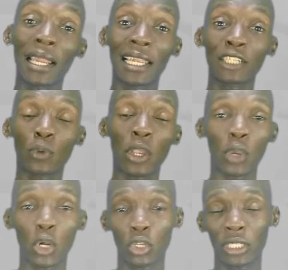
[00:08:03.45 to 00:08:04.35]
and that's where
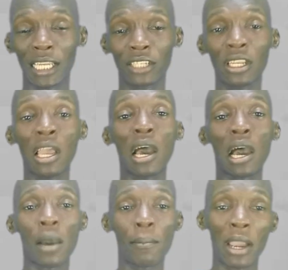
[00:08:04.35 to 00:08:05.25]
you're going to get
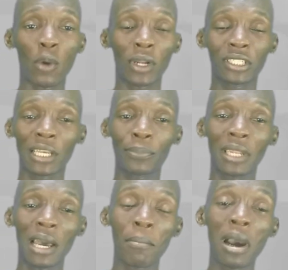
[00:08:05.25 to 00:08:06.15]
my WhatsApp
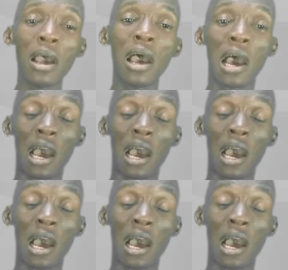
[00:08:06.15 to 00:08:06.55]
number.